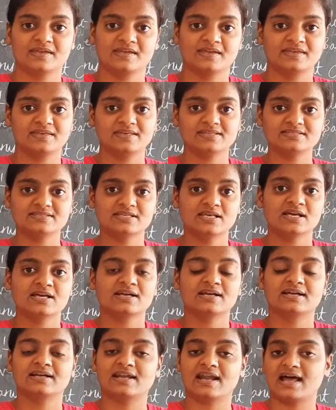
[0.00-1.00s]
Yes,
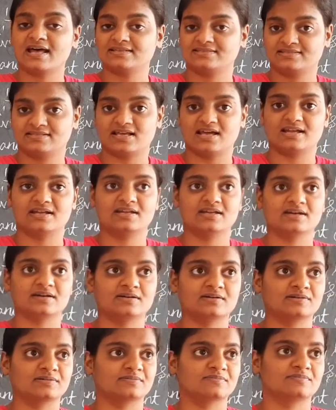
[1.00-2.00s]
grass, and
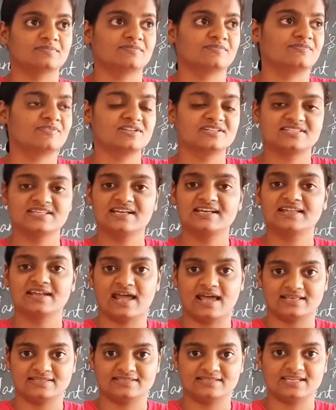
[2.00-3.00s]
we will see grass.